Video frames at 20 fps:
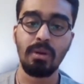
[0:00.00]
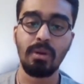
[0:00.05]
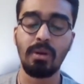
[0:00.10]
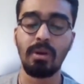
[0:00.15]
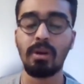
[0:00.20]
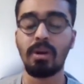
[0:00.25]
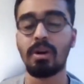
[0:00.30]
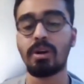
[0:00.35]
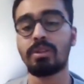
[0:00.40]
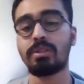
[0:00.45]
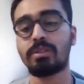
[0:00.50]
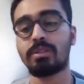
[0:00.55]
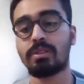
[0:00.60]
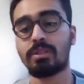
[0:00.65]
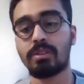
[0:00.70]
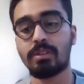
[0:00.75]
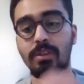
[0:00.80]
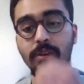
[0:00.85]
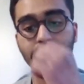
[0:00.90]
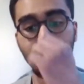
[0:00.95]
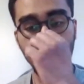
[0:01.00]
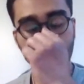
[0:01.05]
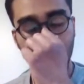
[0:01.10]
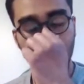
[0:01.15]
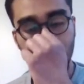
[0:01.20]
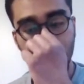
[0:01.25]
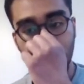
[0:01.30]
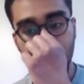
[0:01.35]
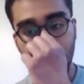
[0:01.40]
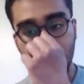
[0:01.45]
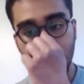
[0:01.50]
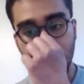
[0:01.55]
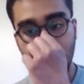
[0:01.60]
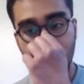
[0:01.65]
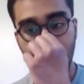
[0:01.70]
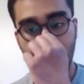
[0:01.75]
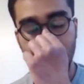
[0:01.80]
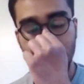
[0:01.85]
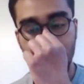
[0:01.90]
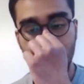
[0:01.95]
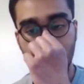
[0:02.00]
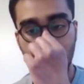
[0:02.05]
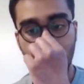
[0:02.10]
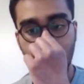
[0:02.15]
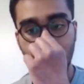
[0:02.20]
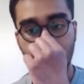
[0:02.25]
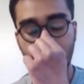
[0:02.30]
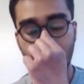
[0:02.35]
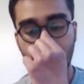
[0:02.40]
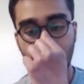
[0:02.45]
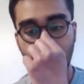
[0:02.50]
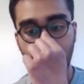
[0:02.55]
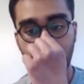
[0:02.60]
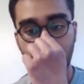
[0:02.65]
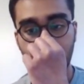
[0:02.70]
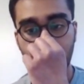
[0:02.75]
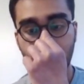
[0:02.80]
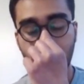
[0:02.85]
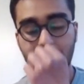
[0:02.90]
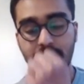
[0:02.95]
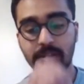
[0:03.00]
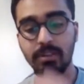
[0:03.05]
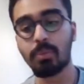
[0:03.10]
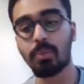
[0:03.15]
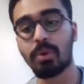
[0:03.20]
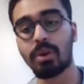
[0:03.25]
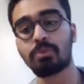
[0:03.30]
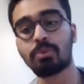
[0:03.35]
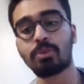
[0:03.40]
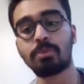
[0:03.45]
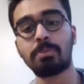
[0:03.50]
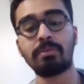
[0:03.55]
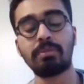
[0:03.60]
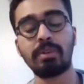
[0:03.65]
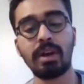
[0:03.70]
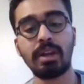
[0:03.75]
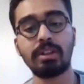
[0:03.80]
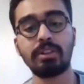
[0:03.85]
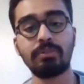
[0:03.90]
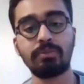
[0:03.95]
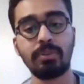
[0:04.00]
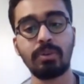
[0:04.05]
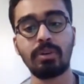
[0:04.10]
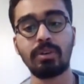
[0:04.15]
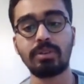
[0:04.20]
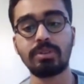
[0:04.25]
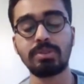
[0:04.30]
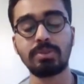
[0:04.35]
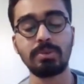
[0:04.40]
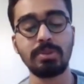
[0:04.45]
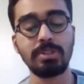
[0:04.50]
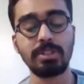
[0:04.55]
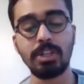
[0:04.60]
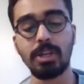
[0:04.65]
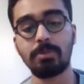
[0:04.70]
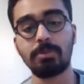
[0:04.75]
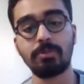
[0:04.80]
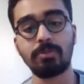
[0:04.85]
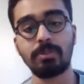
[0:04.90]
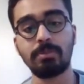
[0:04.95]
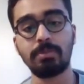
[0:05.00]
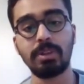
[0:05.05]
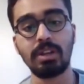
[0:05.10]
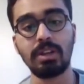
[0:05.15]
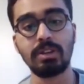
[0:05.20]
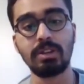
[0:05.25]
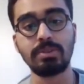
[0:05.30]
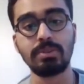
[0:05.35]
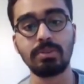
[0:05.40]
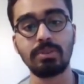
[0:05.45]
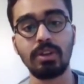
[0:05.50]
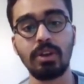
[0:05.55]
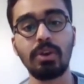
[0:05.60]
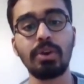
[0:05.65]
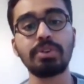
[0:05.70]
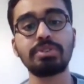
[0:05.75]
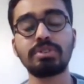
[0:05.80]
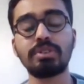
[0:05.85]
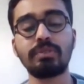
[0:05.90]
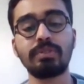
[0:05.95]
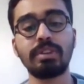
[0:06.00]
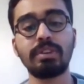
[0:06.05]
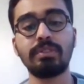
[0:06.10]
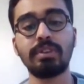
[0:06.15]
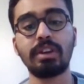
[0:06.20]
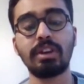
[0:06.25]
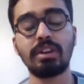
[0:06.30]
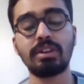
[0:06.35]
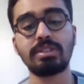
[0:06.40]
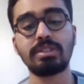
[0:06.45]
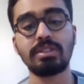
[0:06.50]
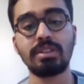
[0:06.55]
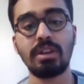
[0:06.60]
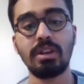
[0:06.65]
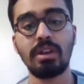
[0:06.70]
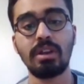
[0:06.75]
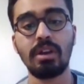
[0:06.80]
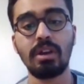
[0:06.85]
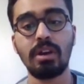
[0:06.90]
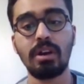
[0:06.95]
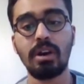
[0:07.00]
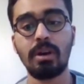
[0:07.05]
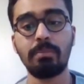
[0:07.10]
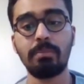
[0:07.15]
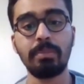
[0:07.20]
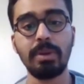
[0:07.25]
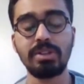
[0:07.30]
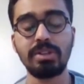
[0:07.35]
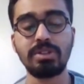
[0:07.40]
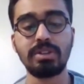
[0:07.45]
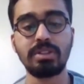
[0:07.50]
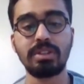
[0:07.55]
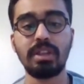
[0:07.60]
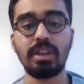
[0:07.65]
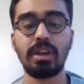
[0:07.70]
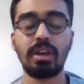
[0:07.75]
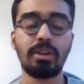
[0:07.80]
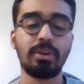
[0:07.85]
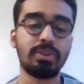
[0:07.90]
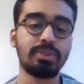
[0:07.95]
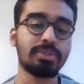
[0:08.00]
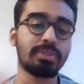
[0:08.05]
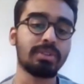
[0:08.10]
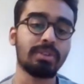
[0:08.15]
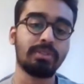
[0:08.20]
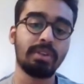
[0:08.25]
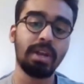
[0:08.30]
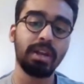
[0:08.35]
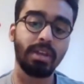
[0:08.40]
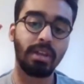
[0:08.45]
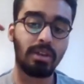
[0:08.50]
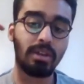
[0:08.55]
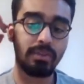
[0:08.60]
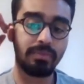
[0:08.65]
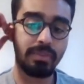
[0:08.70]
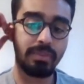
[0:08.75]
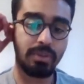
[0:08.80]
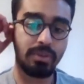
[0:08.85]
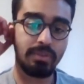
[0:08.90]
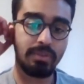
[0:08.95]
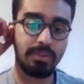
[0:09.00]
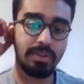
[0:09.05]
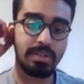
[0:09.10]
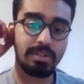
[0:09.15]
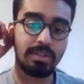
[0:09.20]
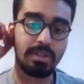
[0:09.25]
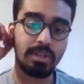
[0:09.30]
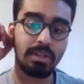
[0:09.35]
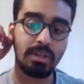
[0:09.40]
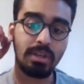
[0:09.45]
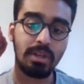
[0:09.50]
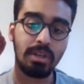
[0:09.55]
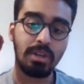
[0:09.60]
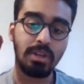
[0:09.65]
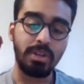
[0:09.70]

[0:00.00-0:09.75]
Uh, there were two things actually, and uh, I think one would be valid for students coming from India. So the cost of living is a major thing, and also the ranking of the university.